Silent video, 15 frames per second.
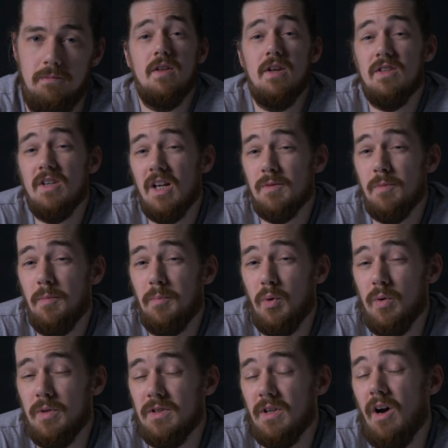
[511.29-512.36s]
The attachment
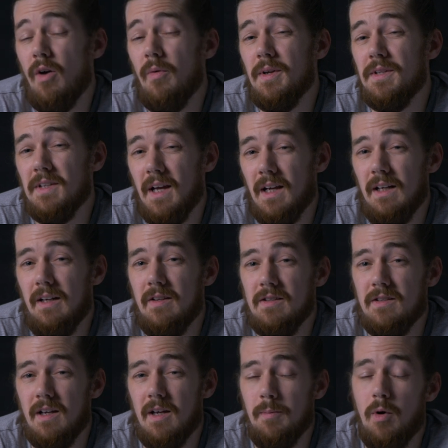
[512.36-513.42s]
points are exactly the
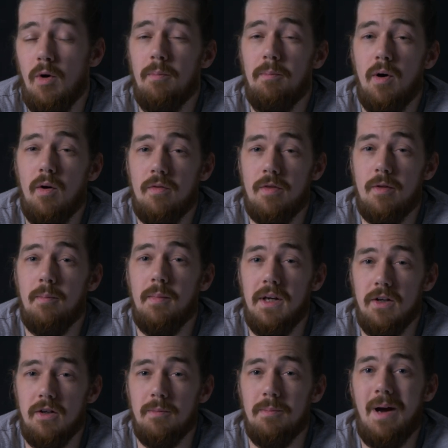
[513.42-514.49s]
same on both the
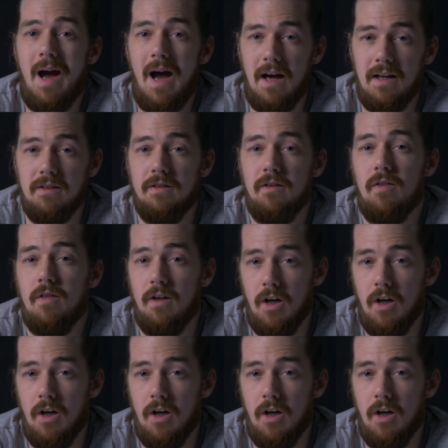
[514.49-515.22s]
medium and the